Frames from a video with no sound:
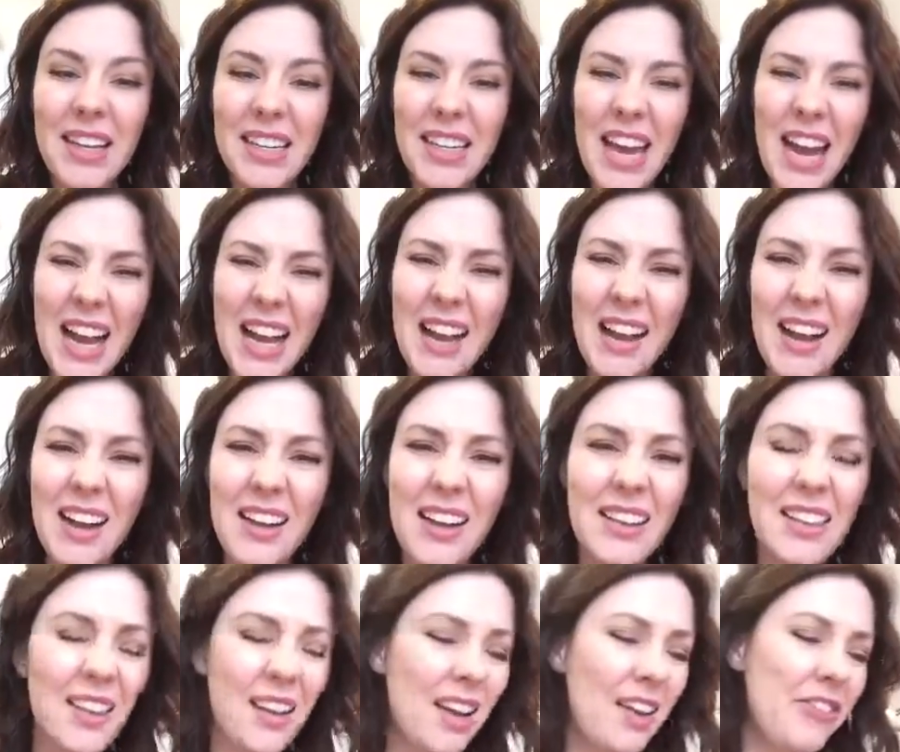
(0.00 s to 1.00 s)
Yeah,
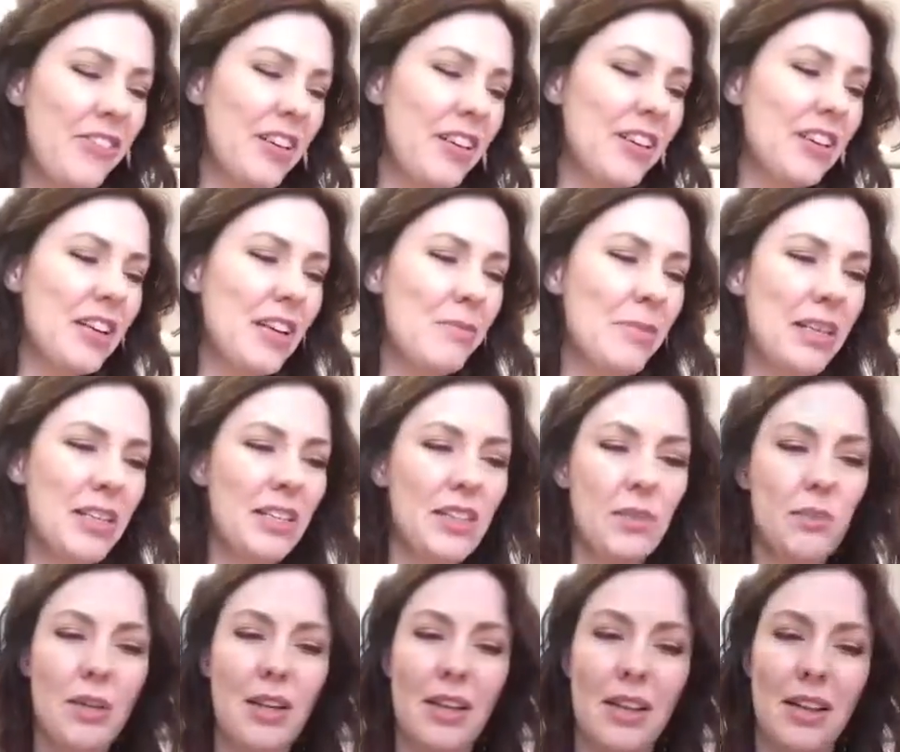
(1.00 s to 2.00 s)
I figured I might as
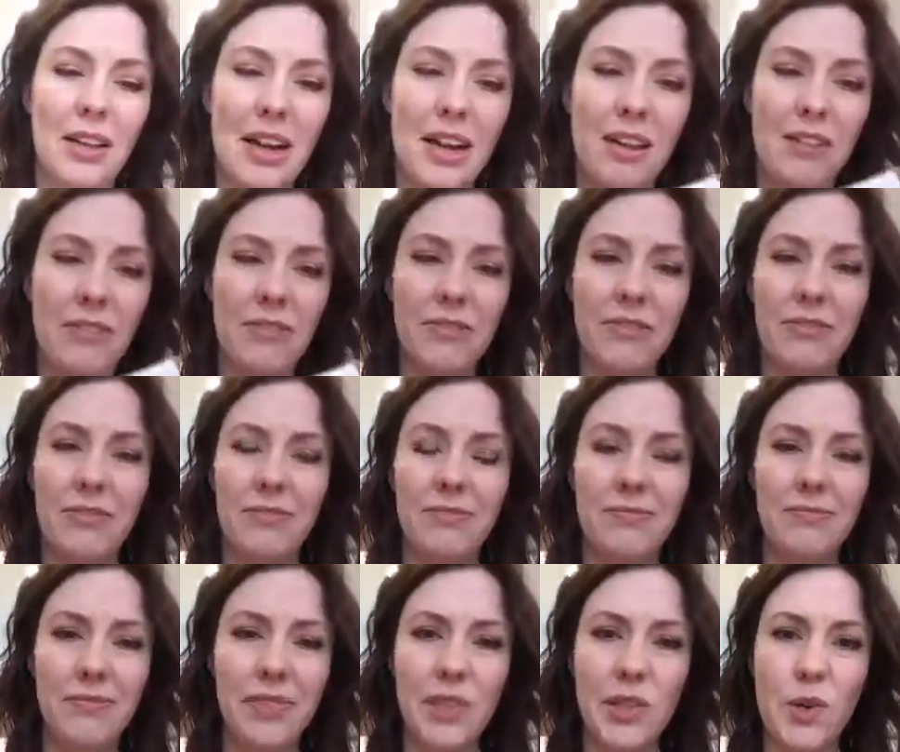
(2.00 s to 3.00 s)
well. I have
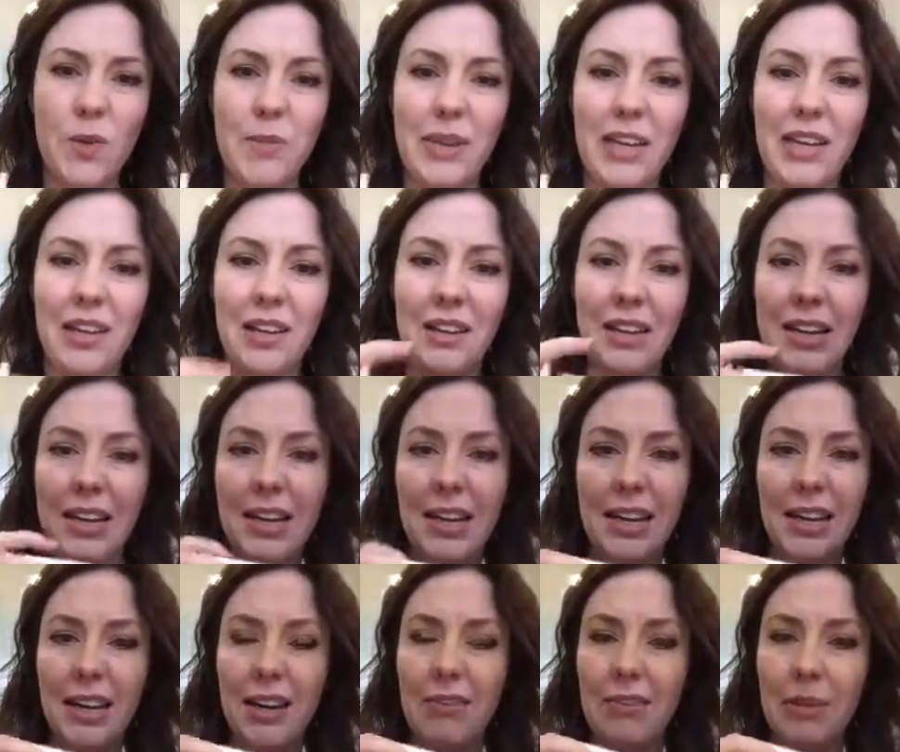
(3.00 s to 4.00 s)
so many, like I
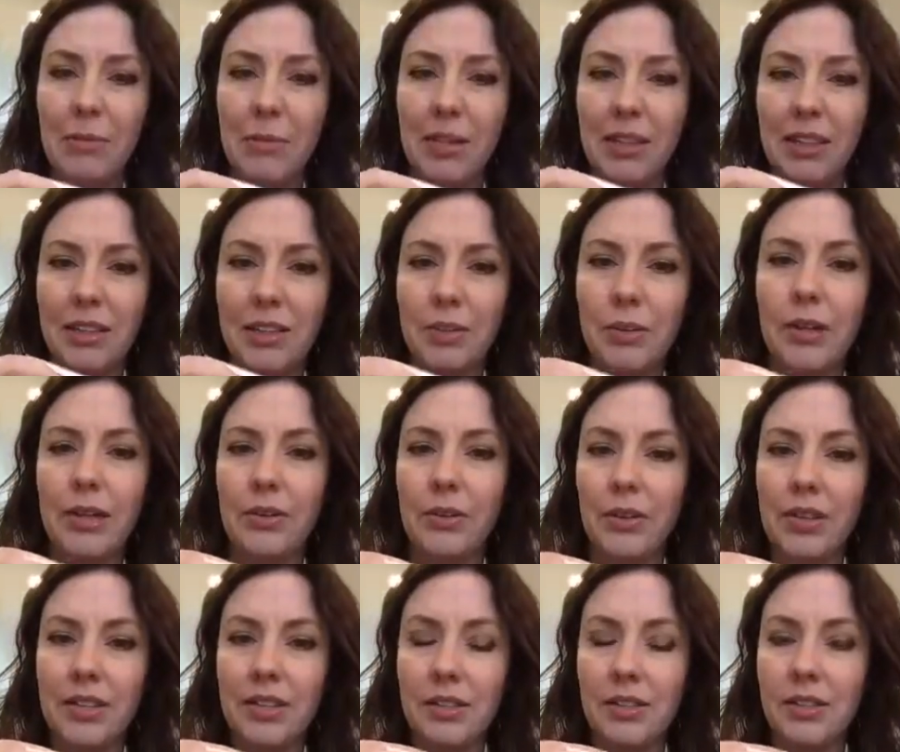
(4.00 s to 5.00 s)
get it every month, so I
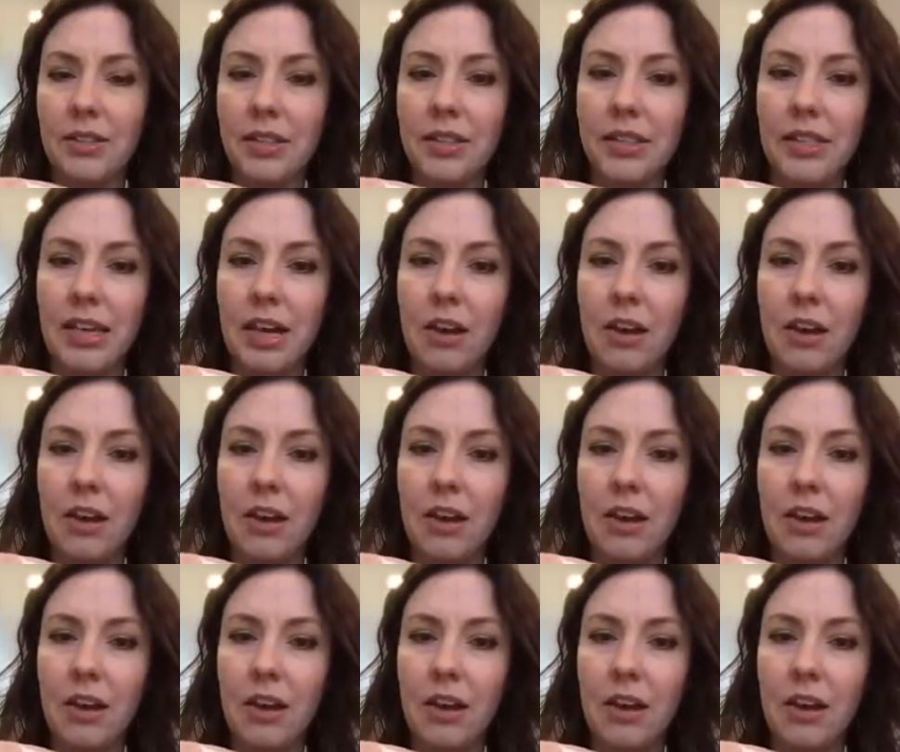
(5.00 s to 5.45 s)
know that doesn't